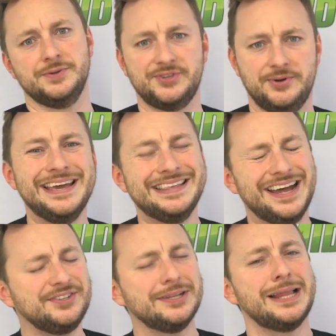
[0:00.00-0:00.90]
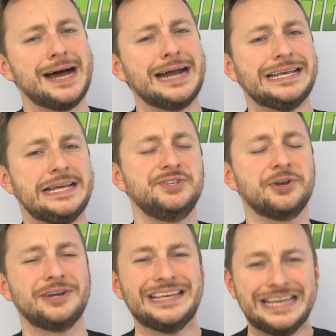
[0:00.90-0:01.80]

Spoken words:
So that's a lot easier to